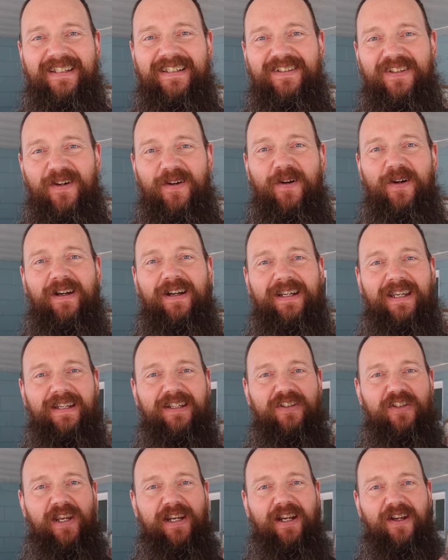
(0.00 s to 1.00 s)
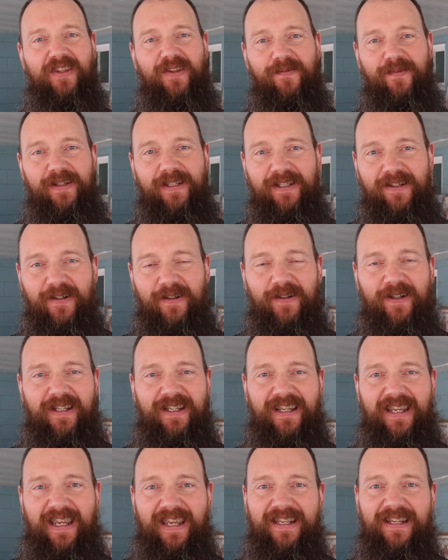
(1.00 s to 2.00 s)
So again, check out the video
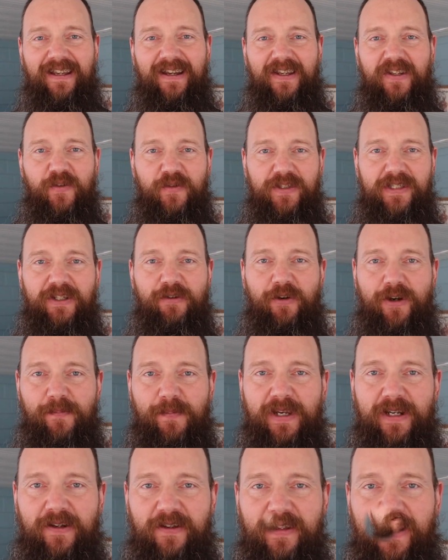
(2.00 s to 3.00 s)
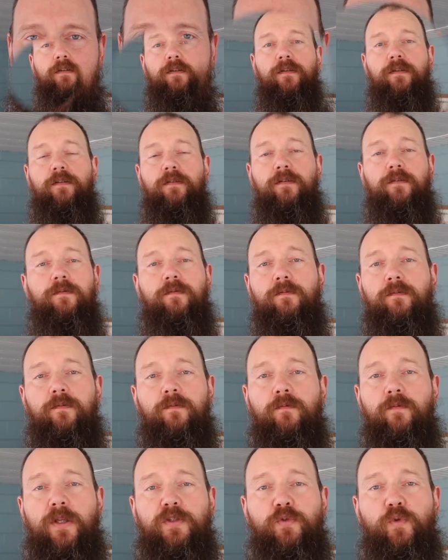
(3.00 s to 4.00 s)
and you'll see what I mean on that.
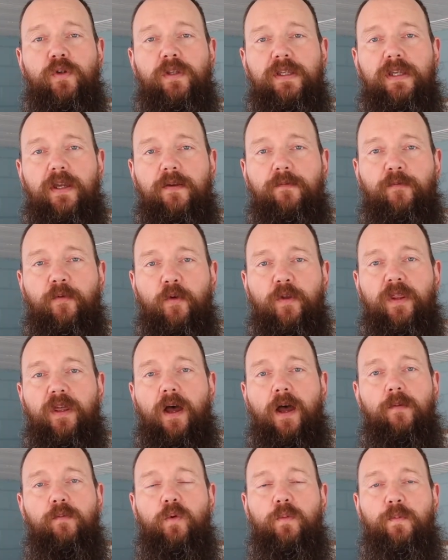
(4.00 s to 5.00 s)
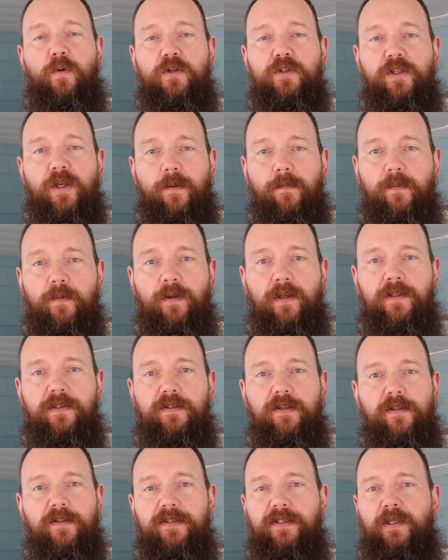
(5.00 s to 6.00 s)
That's really it for the humble push-up. It's
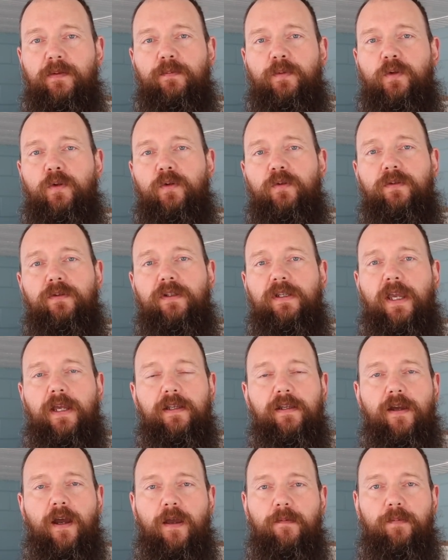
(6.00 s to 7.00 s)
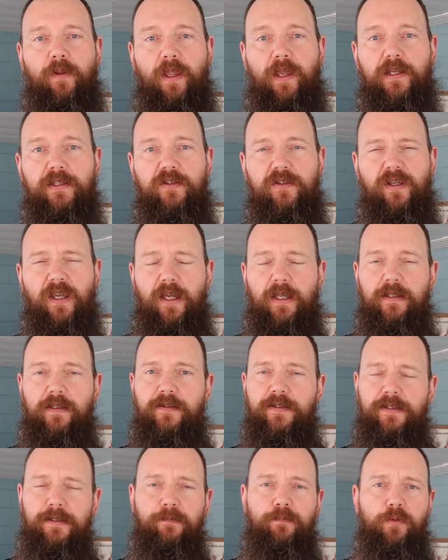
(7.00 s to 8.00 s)
a simple yet complex yet
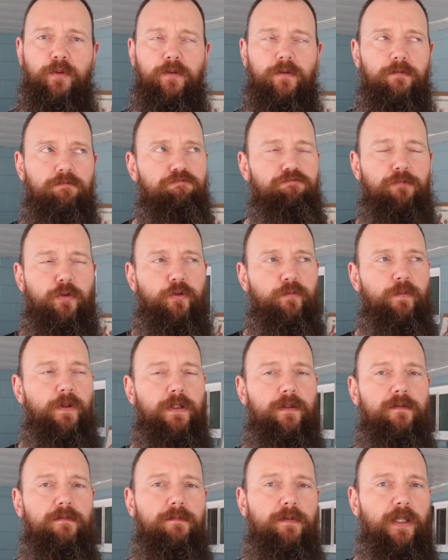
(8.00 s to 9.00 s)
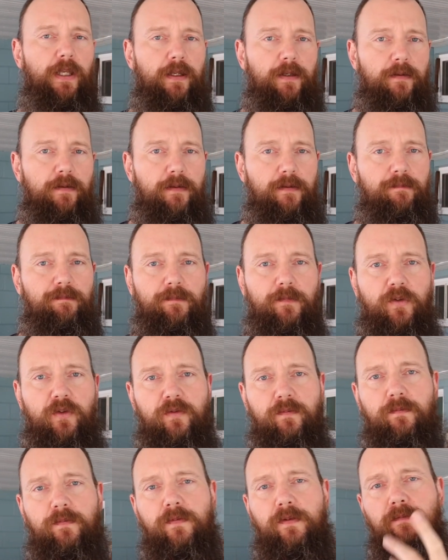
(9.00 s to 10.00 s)
simple movement that
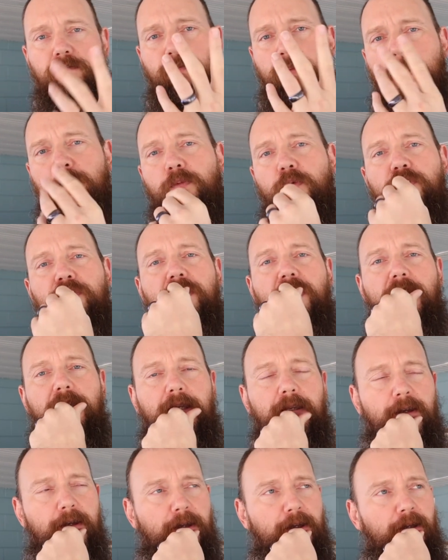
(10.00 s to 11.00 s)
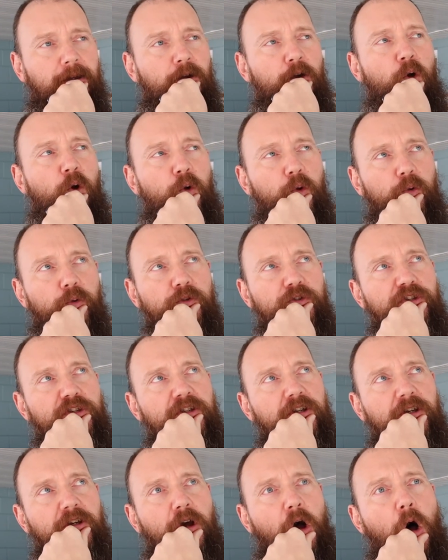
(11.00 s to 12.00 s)
people say holds
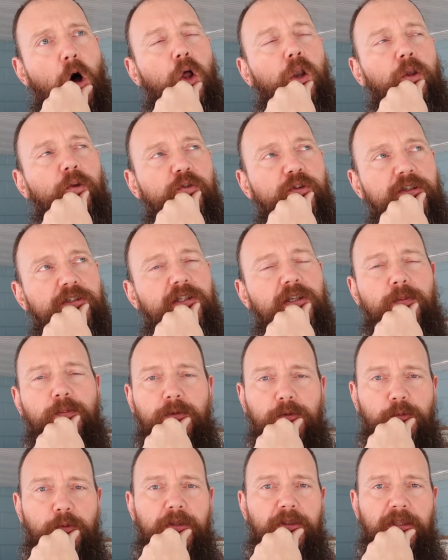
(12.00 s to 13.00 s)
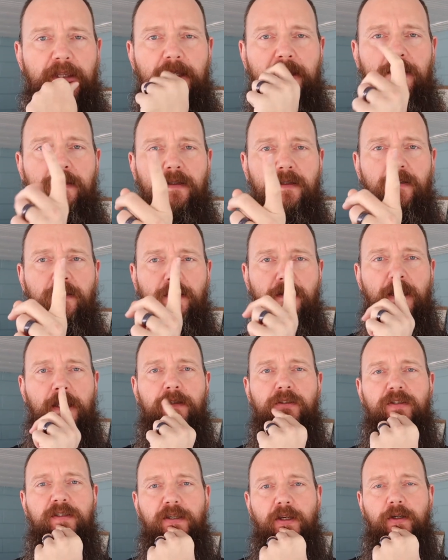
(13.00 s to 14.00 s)
all of Systema within
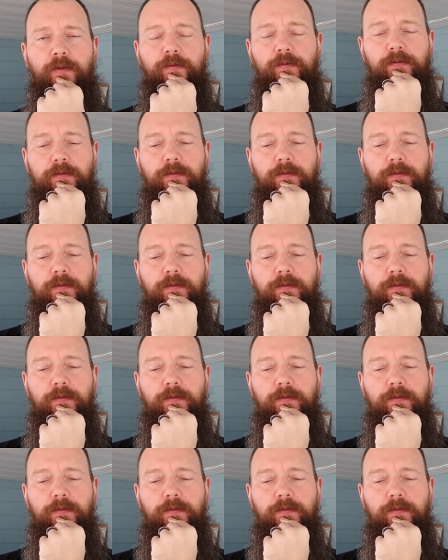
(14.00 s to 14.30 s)
itself.